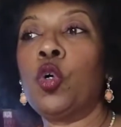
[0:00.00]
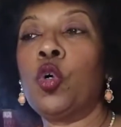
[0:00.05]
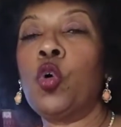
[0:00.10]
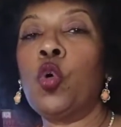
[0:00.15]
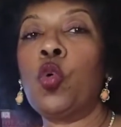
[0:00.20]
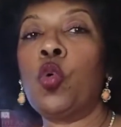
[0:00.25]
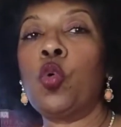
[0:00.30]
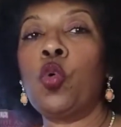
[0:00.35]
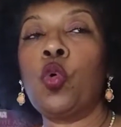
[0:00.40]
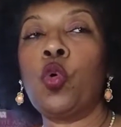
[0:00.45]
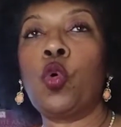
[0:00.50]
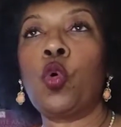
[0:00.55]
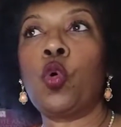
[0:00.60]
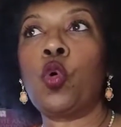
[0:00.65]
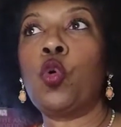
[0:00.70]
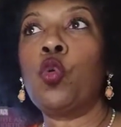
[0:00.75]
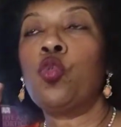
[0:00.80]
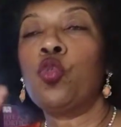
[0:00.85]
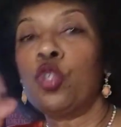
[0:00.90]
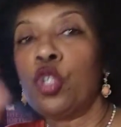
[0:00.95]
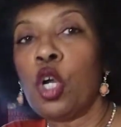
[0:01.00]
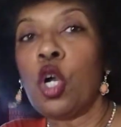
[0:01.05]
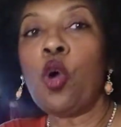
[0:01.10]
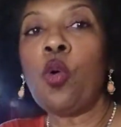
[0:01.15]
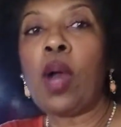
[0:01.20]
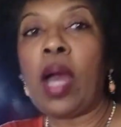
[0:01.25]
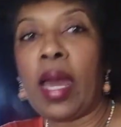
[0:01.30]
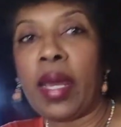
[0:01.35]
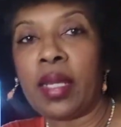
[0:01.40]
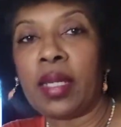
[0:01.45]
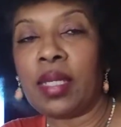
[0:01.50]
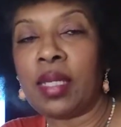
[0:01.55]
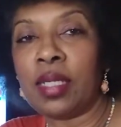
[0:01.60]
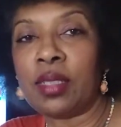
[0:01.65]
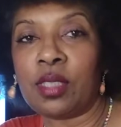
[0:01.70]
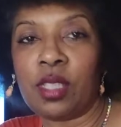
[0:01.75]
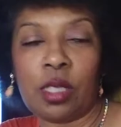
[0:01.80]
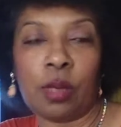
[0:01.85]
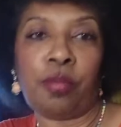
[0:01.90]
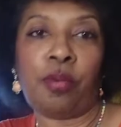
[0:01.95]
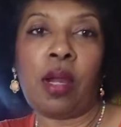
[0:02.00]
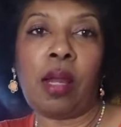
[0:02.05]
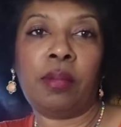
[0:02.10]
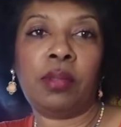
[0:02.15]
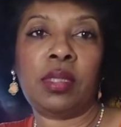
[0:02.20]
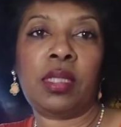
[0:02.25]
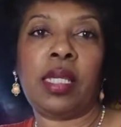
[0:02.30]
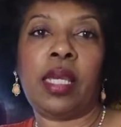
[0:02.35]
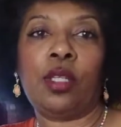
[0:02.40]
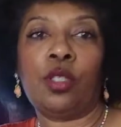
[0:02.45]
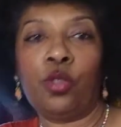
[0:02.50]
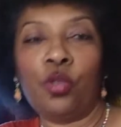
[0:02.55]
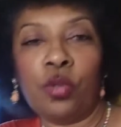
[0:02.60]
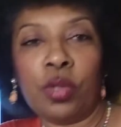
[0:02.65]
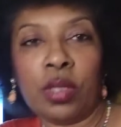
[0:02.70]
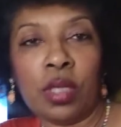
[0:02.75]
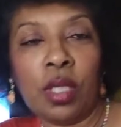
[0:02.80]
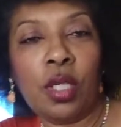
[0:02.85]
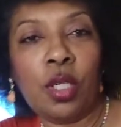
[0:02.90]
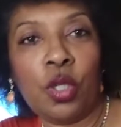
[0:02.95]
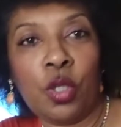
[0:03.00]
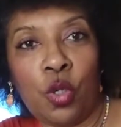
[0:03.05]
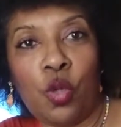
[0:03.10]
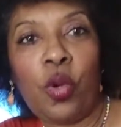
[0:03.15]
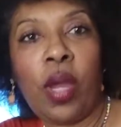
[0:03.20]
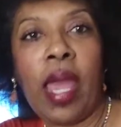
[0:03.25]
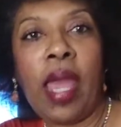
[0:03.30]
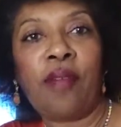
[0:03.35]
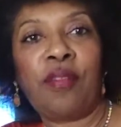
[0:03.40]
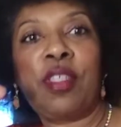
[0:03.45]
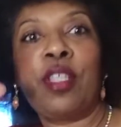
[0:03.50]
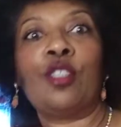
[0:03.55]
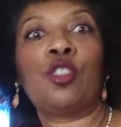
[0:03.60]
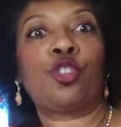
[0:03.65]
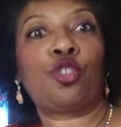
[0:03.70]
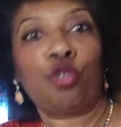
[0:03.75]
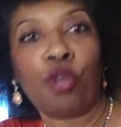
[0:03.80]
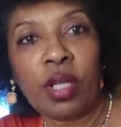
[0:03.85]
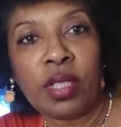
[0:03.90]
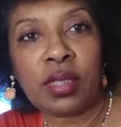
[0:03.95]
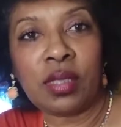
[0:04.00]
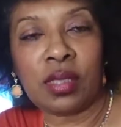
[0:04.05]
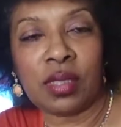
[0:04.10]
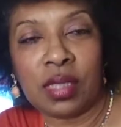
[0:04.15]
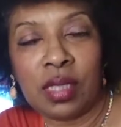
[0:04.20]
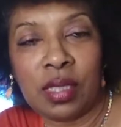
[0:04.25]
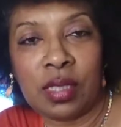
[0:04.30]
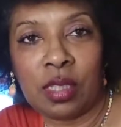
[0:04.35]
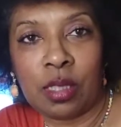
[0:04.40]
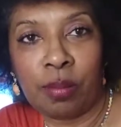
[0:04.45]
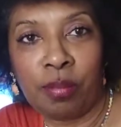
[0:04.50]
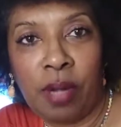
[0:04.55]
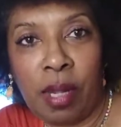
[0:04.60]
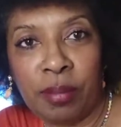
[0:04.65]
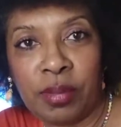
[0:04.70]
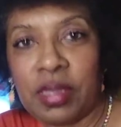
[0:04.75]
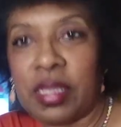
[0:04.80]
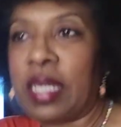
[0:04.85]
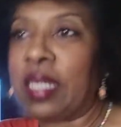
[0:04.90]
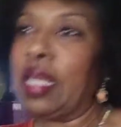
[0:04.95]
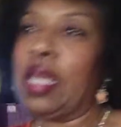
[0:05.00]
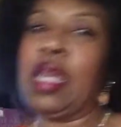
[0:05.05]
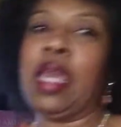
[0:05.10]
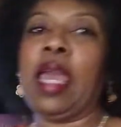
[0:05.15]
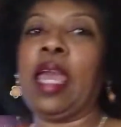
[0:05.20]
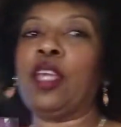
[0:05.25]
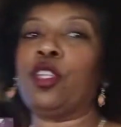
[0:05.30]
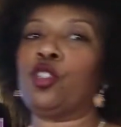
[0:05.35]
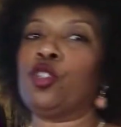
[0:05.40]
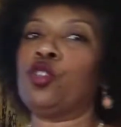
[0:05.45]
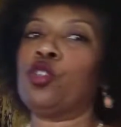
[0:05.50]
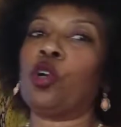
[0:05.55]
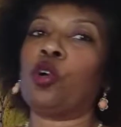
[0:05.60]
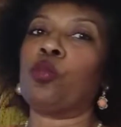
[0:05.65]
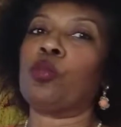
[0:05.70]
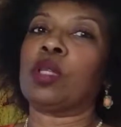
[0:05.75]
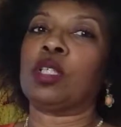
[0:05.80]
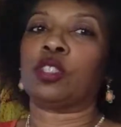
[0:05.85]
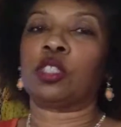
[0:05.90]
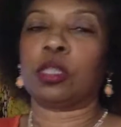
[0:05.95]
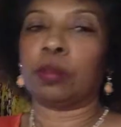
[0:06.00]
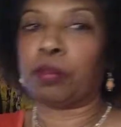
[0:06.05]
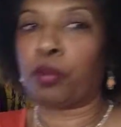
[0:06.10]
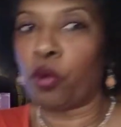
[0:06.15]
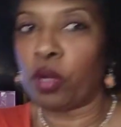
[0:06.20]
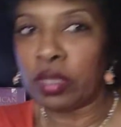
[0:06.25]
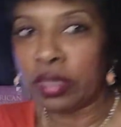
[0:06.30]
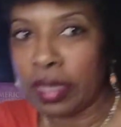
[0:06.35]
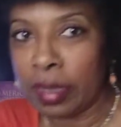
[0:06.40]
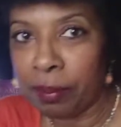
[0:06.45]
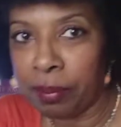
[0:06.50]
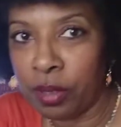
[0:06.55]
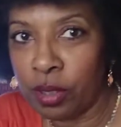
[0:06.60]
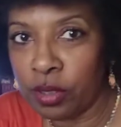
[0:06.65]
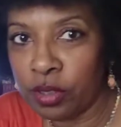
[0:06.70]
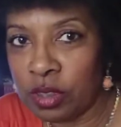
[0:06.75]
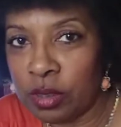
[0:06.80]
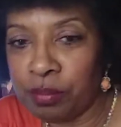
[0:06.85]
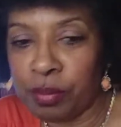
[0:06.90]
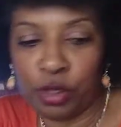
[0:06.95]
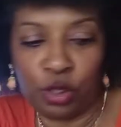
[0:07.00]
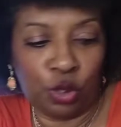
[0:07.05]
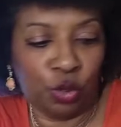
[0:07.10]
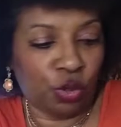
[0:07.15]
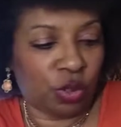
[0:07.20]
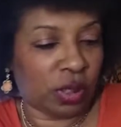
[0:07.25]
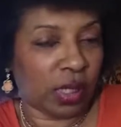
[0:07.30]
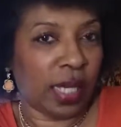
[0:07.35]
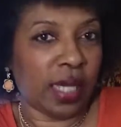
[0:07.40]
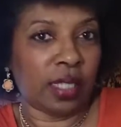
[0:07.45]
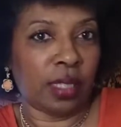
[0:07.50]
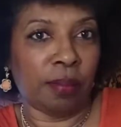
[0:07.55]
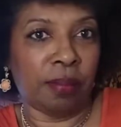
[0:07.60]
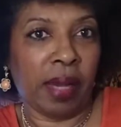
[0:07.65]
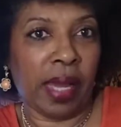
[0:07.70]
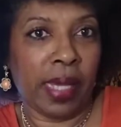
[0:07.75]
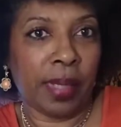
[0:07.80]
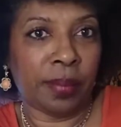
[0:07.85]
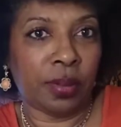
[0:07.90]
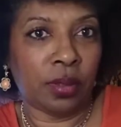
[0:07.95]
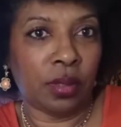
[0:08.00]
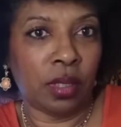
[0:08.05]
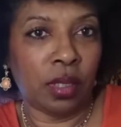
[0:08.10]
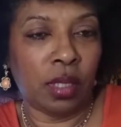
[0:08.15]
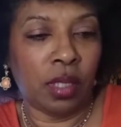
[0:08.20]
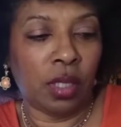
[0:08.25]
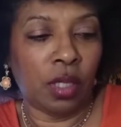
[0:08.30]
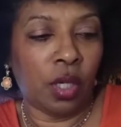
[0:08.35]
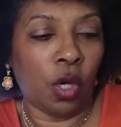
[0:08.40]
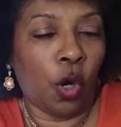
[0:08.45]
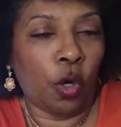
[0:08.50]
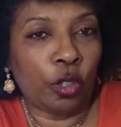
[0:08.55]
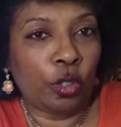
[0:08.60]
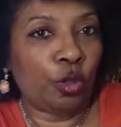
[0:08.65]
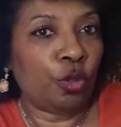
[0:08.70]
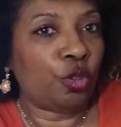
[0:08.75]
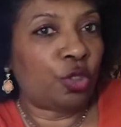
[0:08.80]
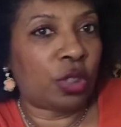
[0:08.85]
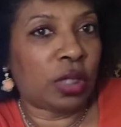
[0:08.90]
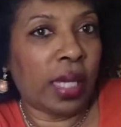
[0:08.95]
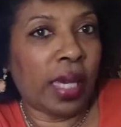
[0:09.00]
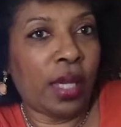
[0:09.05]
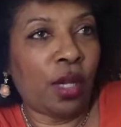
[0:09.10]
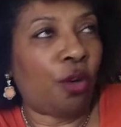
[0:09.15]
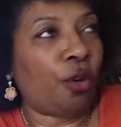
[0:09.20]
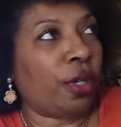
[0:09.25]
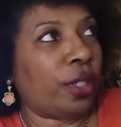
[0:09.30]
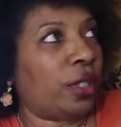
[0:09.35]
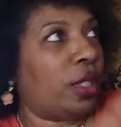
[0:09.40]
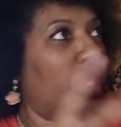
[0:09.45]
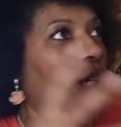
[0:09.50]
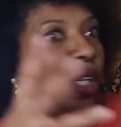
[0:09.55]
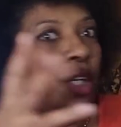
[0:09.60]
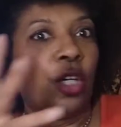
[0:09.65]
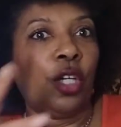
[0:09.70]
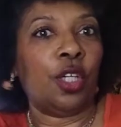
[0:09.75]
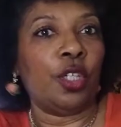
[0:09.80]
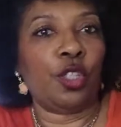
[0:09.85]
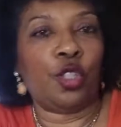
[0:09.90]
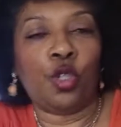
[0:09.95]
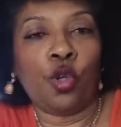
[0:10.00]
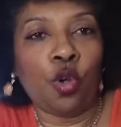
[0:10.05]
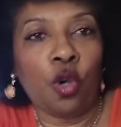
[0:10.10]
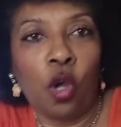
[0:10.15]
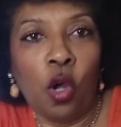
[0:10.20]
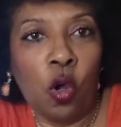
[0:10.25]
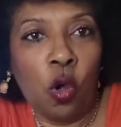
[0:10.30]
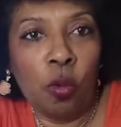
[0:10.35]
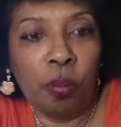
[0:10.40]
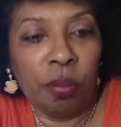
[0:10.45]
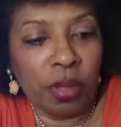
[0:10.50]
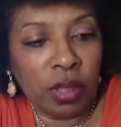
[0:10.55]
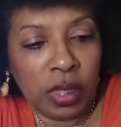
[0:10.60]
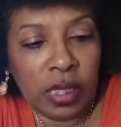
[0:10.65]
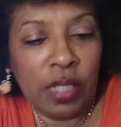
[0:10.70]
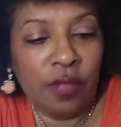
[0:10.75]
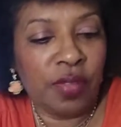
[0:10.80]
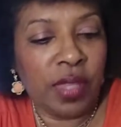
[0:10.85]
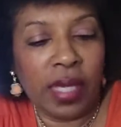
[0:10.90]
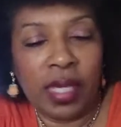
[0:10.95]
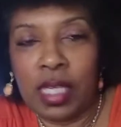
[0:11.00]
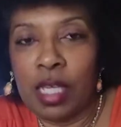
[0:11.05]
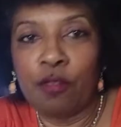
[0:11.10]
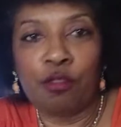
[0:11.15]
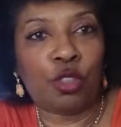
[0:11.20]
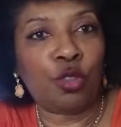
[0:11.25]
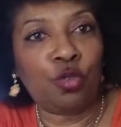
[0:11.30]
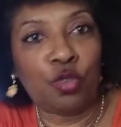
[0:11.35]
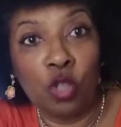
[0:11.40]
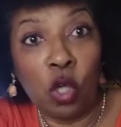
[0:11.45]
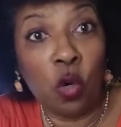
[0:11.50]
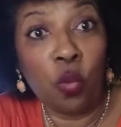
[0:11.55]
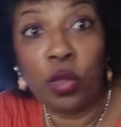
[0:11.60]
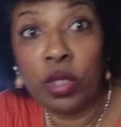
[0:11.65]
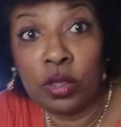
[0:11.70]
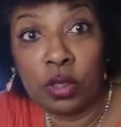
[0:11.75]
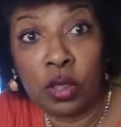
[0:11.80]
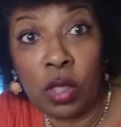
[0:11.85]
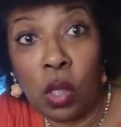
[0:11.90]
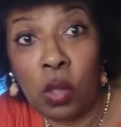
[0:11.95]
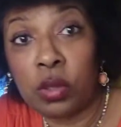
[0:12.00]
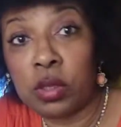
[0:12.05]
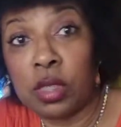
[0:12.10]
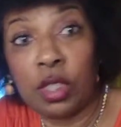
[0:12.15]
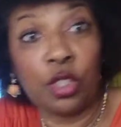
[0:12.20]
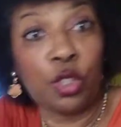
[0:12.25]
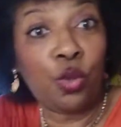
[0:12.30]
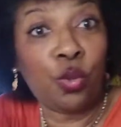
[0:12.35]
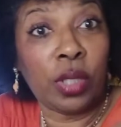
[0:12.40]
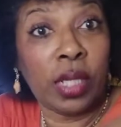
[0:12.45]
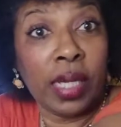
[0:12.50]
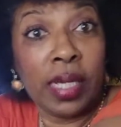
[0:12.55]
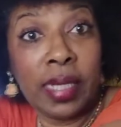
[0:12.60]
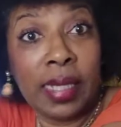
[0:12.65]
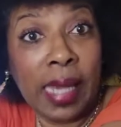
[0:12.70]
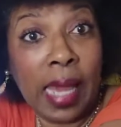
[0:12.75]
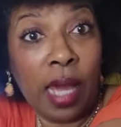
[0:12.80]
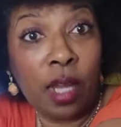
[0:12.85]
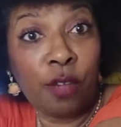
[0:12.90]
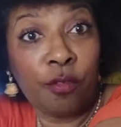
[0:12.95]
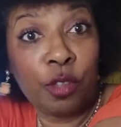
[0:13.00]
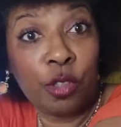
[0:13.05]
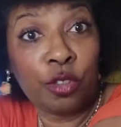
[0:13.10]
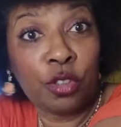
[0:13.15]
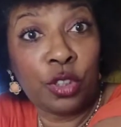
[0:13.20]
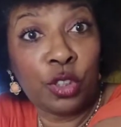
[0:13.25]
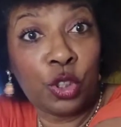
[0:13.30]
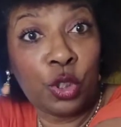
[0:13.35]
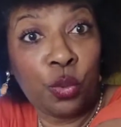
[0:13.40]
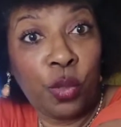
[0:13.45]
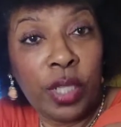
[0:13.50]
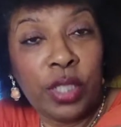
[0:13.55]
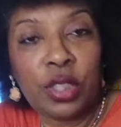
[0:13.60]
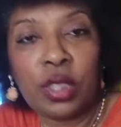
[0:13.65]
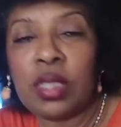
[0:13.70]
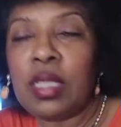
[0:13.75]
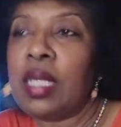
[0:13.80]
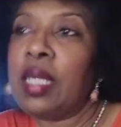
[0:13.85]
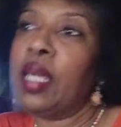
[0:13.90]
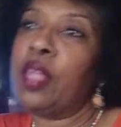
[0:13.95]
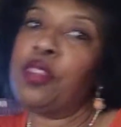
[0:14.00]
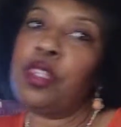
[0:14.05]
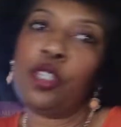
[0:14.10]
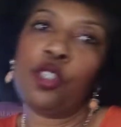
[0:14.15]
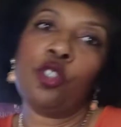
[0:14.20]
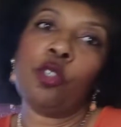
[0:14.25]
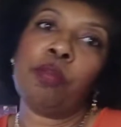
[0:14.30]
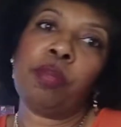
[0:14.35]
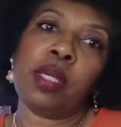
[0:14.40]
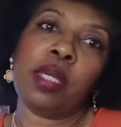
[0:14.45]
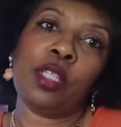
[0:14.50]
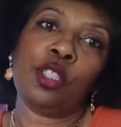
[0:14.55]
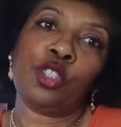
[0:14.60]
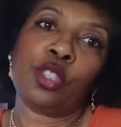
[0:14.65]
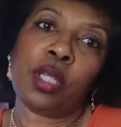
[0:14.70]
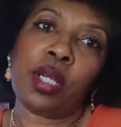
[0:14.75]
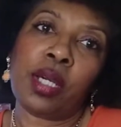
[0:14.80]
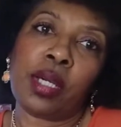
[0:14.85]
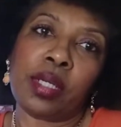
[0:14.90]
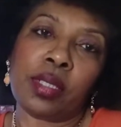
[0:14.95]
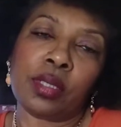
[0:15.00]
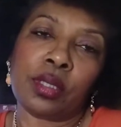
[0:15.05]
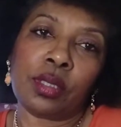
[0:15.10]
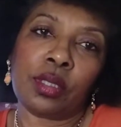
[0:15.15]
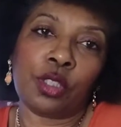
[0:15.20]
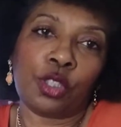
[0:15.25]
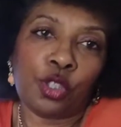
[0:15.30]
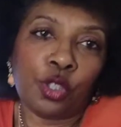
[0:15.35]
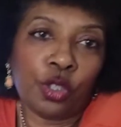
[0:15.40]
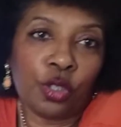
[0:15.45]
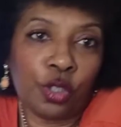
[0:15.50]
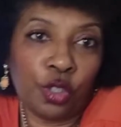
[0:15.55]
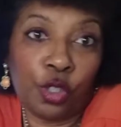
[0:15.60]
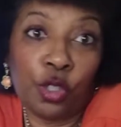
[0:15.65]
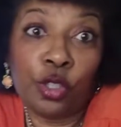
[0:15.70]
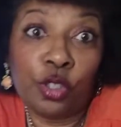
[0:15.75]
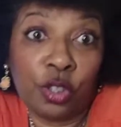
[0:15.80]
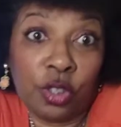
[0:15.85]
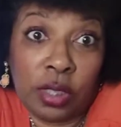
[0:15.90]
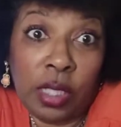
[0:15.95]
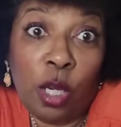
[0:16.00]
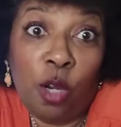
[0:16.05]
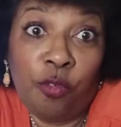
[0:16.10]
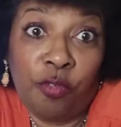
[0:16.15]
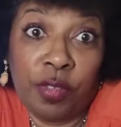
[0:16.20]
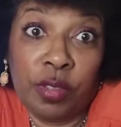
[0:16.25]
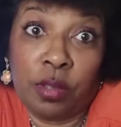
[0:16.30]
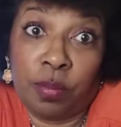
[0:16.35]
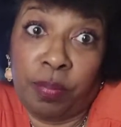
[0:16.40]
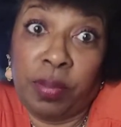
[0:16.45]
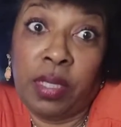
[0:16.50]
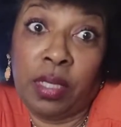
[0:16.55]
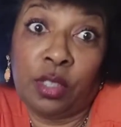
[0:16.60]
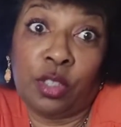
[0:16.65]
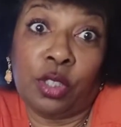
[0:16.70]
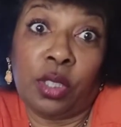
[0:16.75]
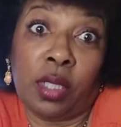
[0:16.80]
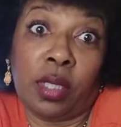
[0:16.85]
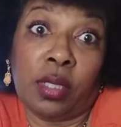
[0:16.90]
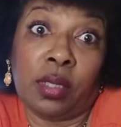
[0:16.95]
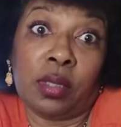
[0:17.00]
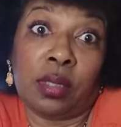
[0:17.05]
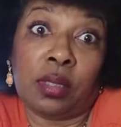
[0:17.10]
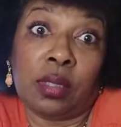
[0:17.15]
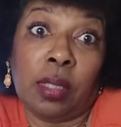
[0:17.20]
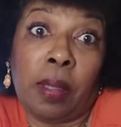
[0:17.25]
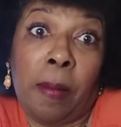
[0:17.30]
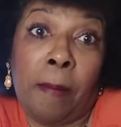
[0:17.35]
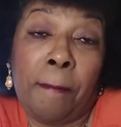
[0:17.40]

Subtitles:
who know how to get to the promised land, who have the instructions to get to the promised land, and you don't support that person, but you stay in the Bible, or you stay on your own belief that gives you no results in you getting out of your situation, then you're being judged. Yourself is being judged.